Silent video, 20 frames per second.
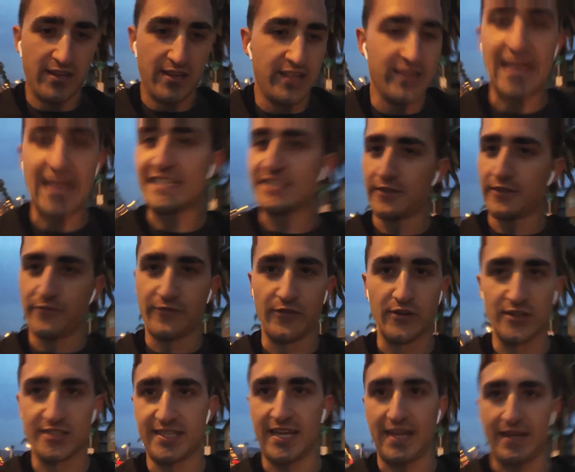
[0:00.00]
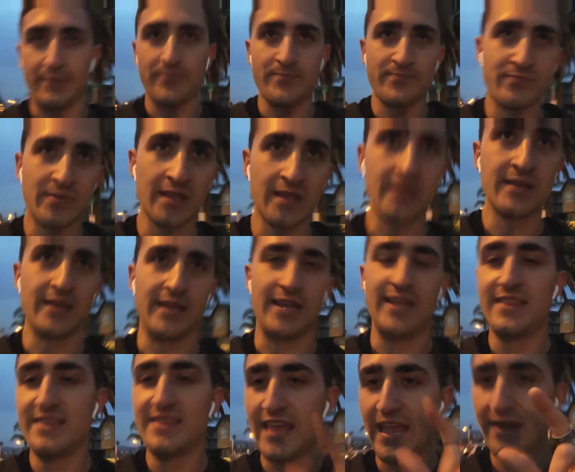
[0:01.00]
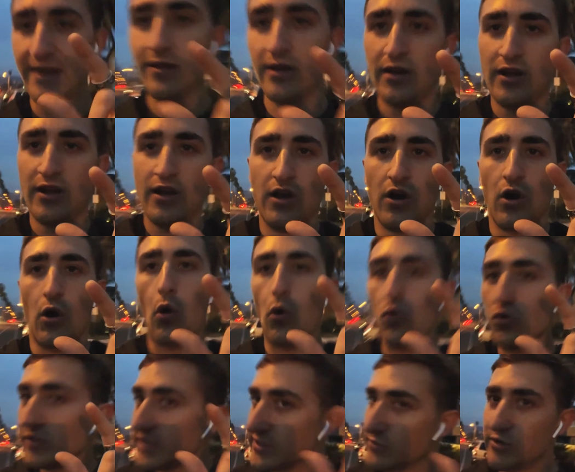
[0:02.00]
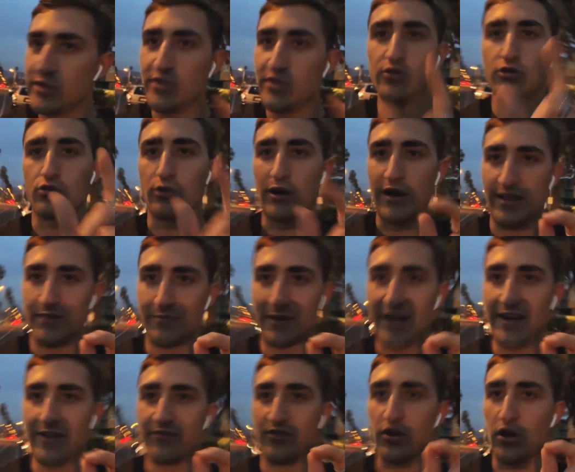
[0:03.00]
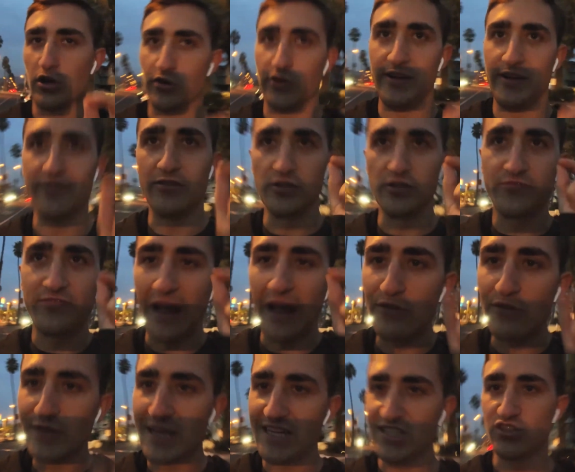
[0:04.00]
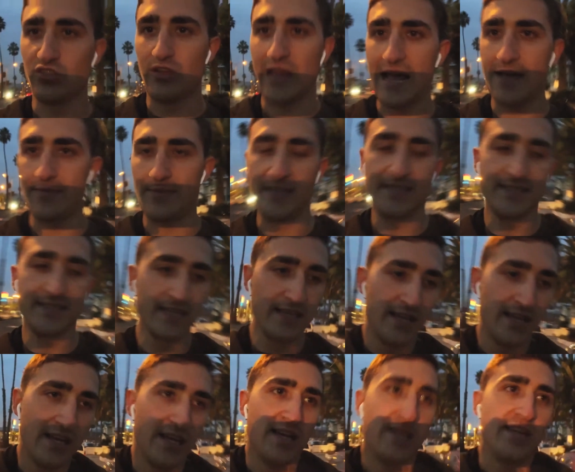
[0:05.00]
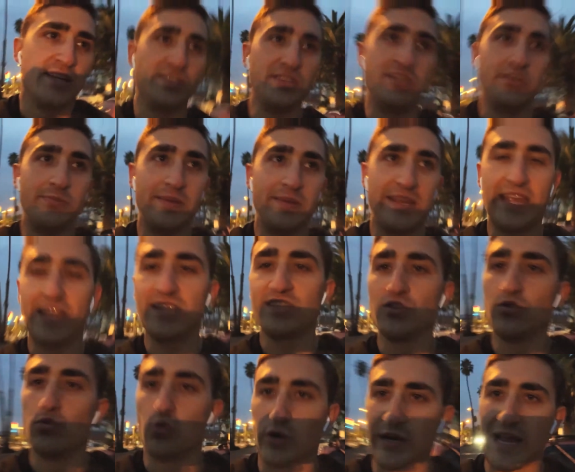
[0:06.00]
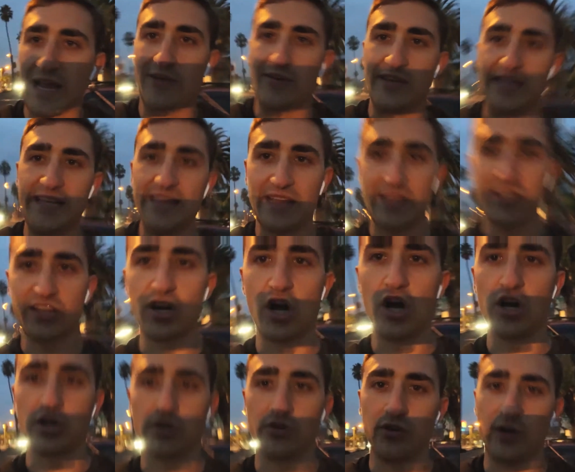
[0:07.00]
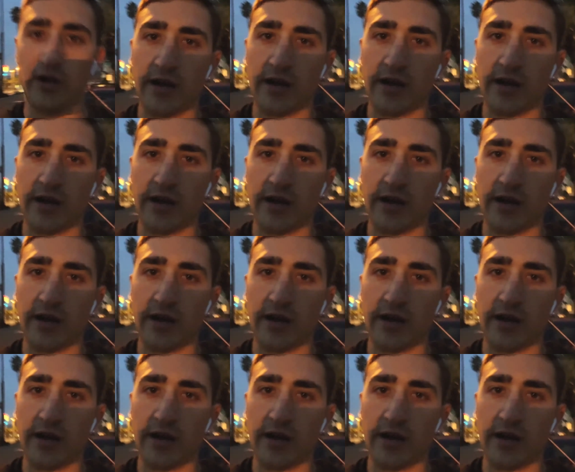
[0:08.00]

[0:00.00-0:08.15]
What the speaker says: That's the first thing. And then only when you acquire the mind of a conqueror and you have those foundational habits do you begin to work out and eat like a conqueror.